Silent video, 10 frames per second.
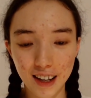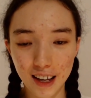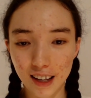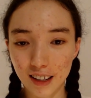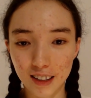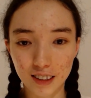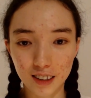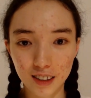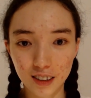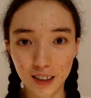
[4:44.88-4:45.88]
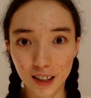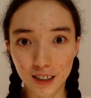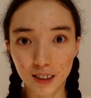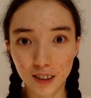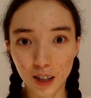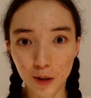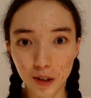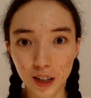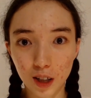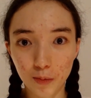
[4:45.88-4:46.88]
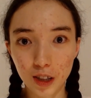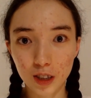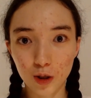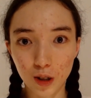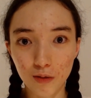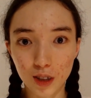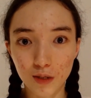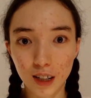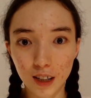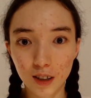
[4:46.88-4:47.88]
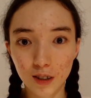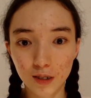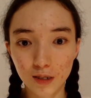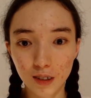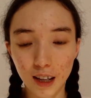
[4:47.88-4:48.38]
And yes, I really hope that you enjoyed this video